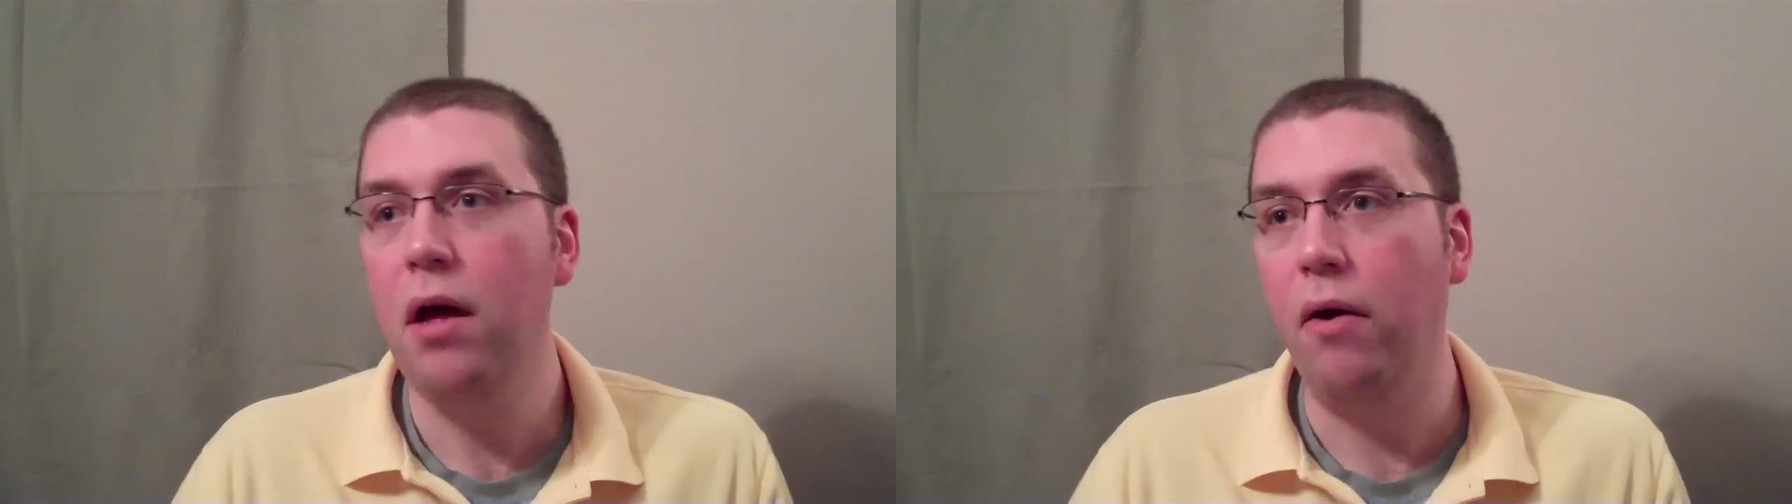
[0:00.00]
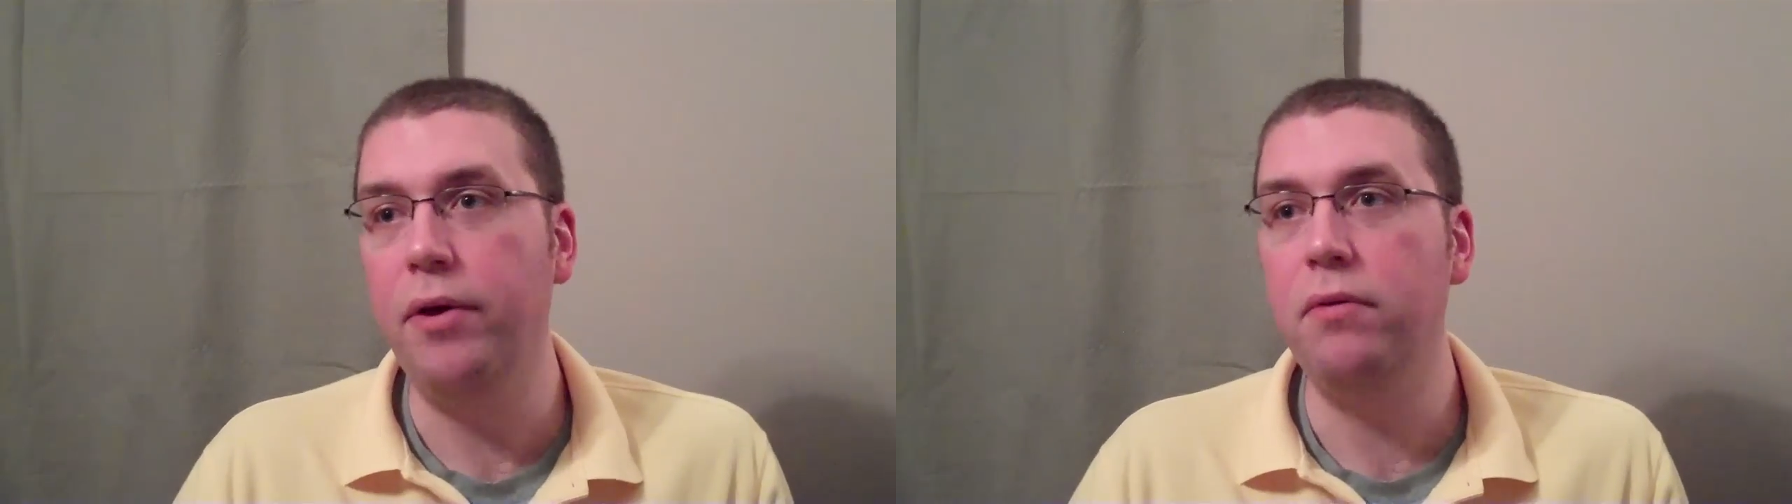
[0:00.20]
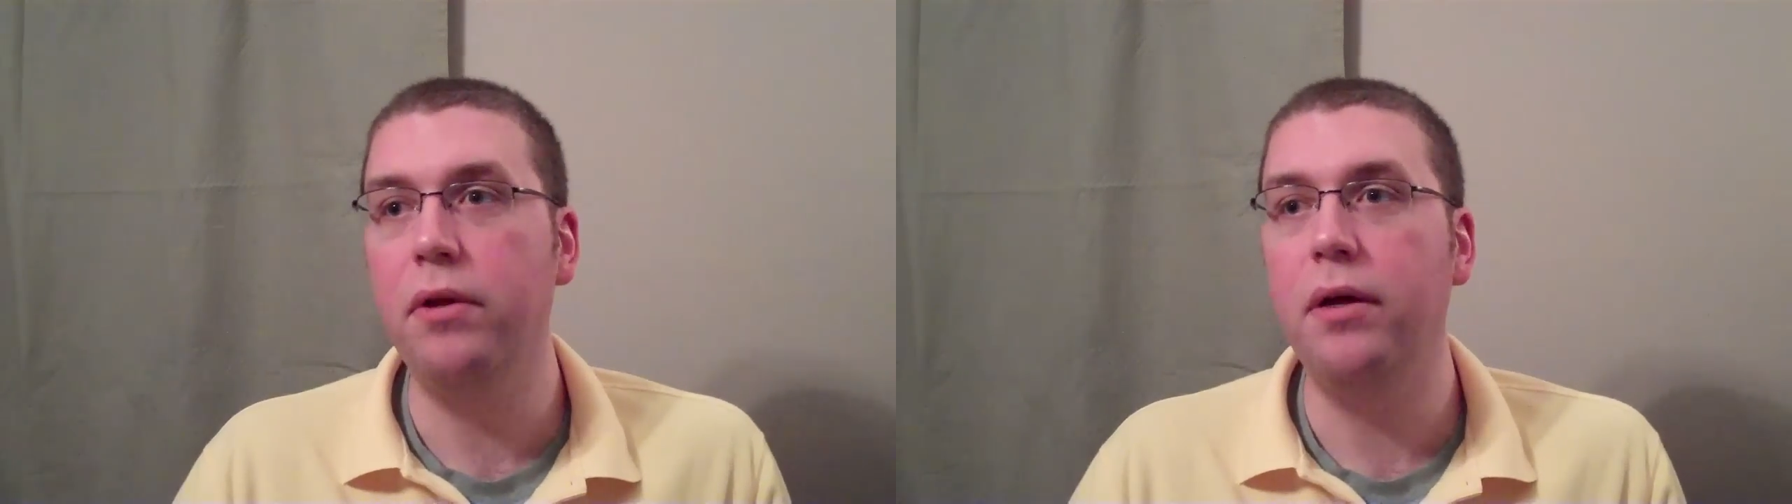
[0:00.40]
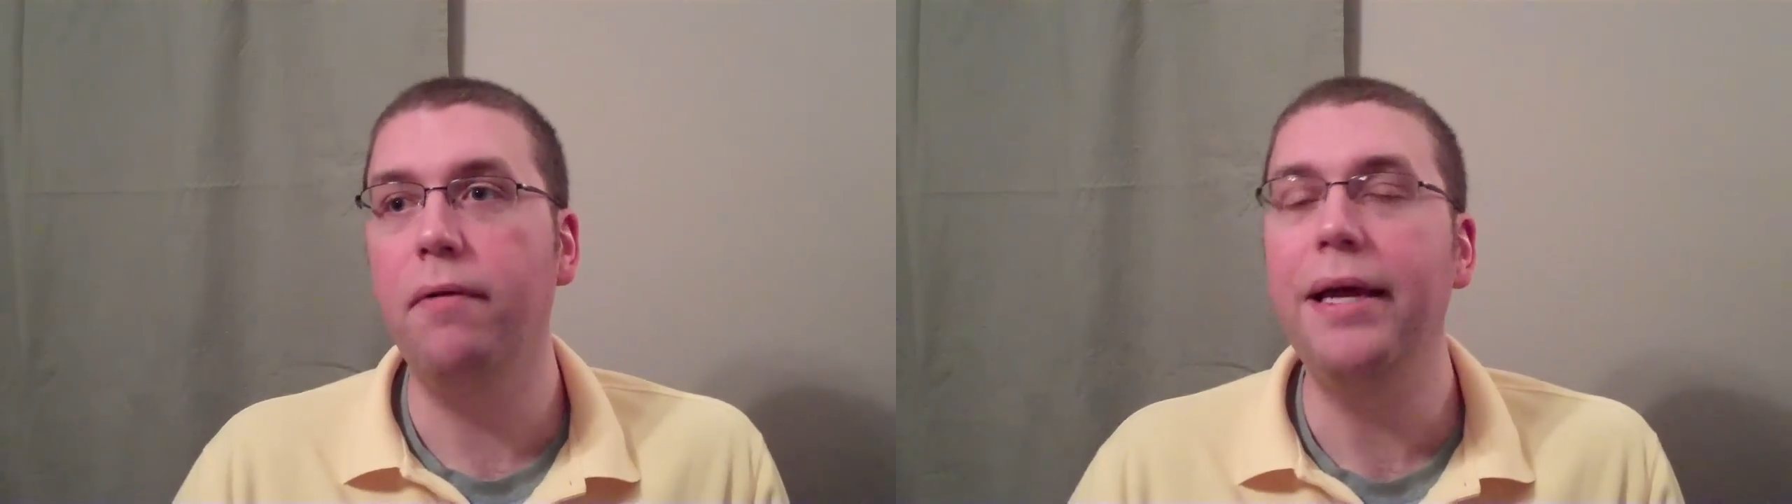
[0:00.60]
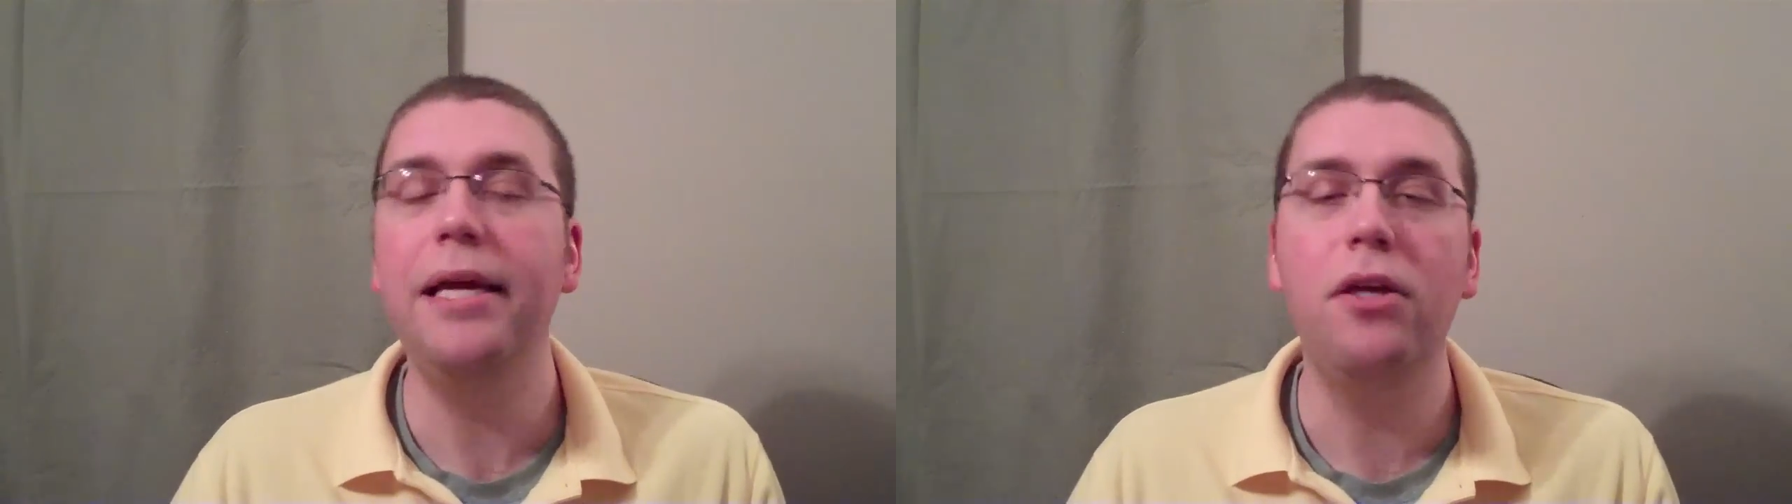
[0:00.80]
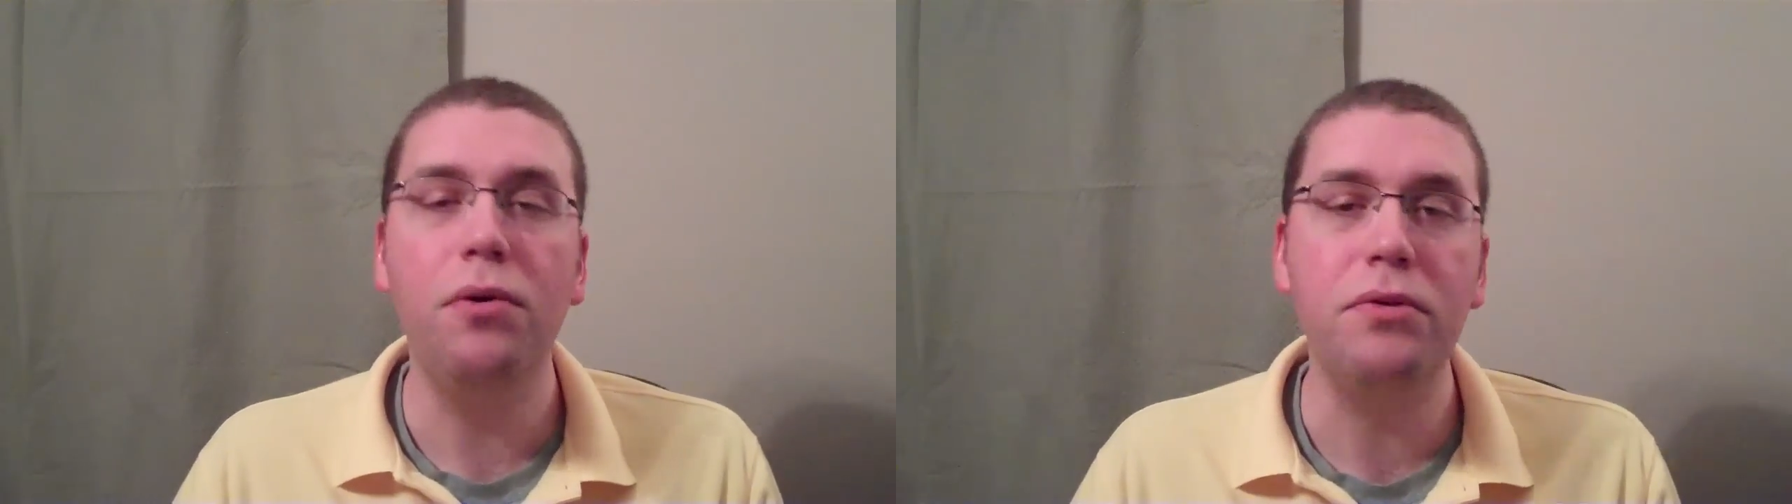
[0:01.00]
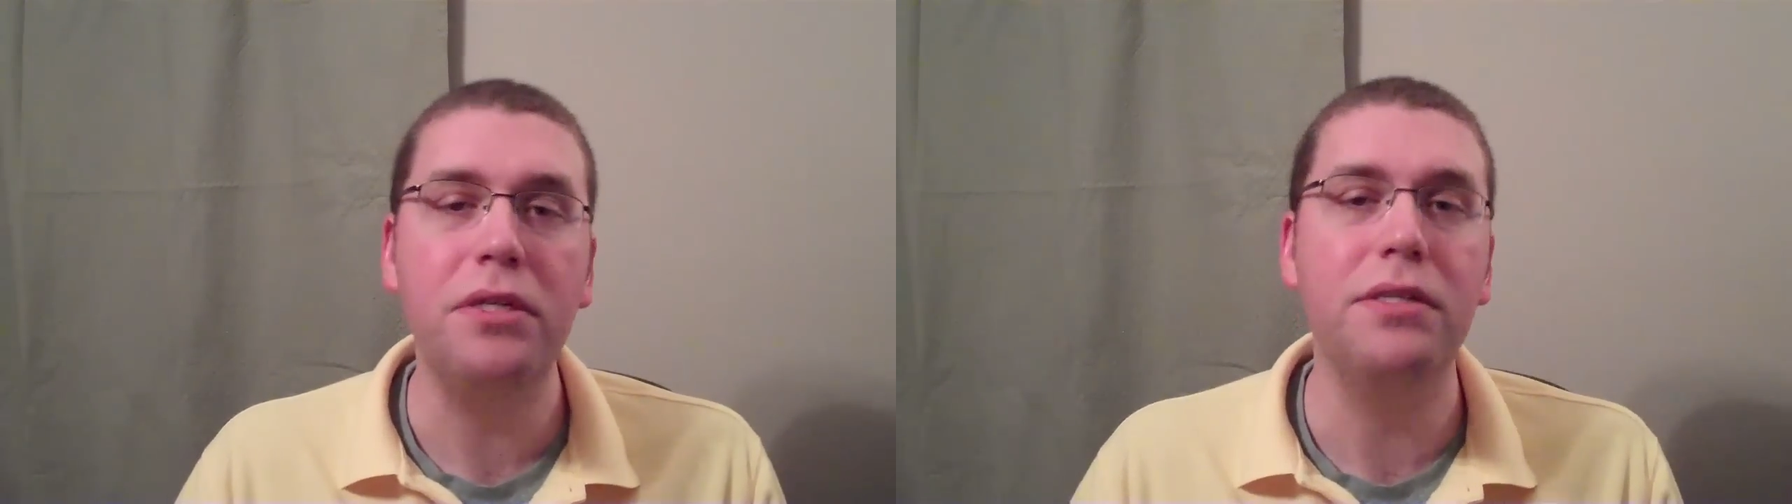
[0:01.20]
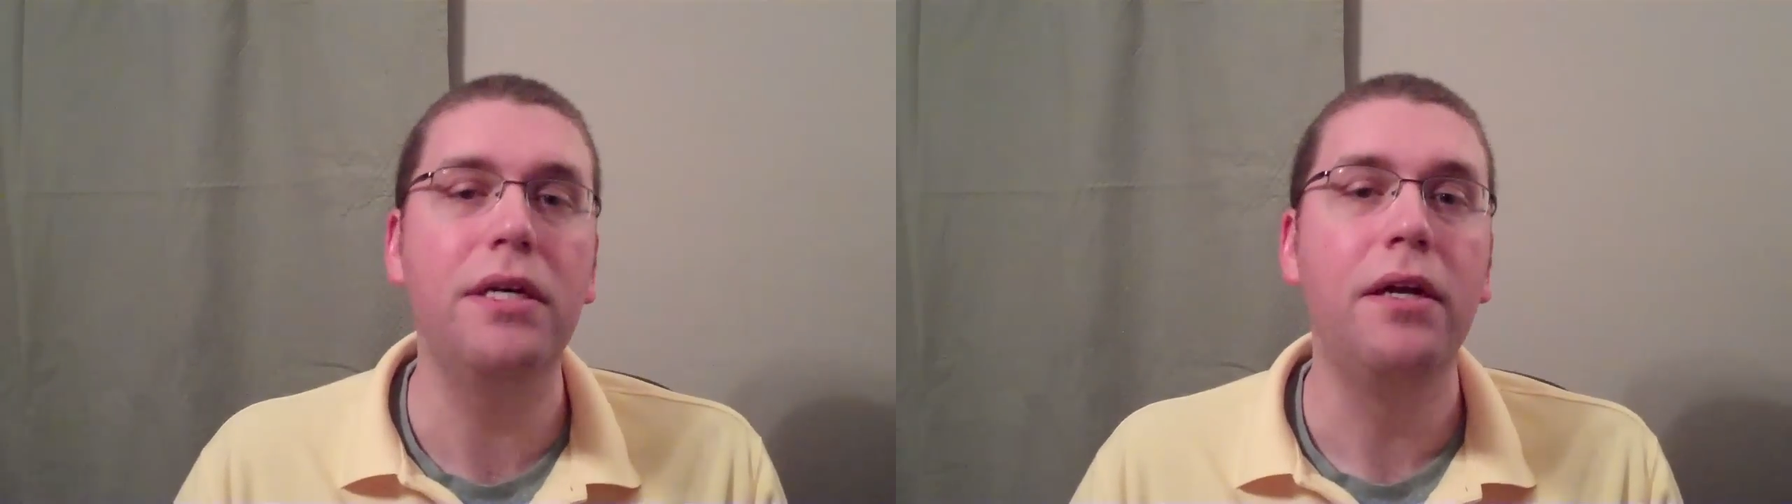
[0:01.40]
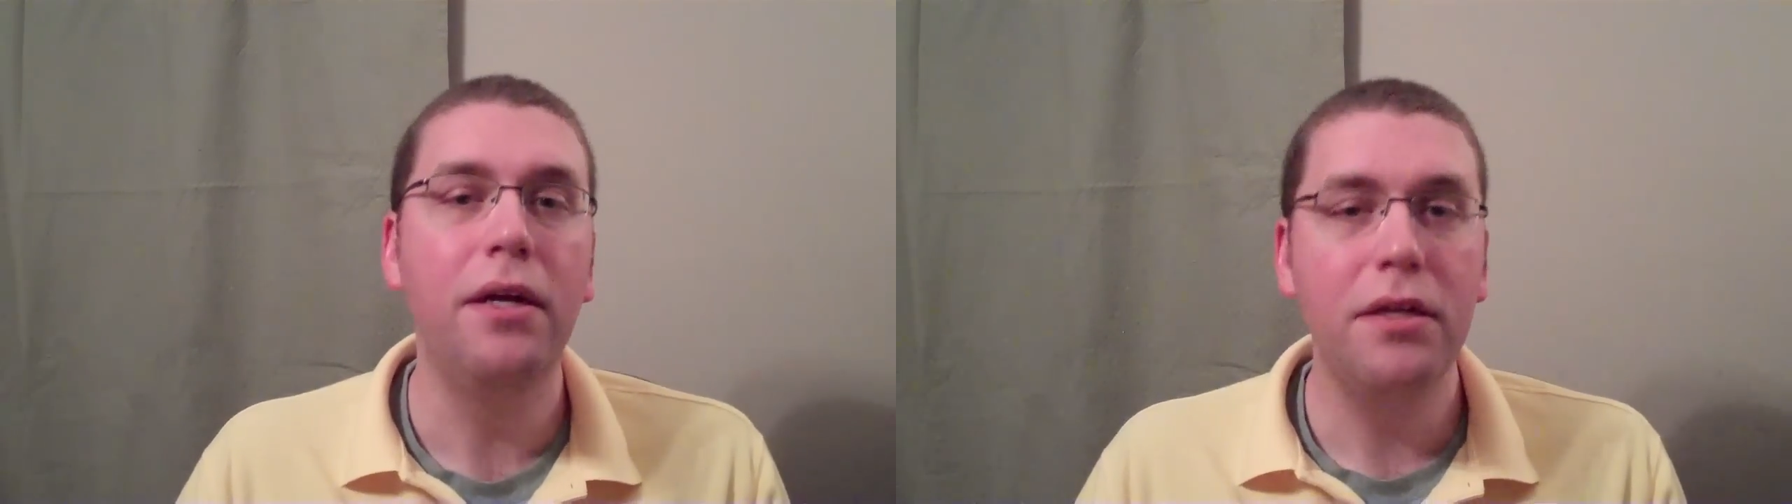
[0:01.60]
No, you, uh, he uses it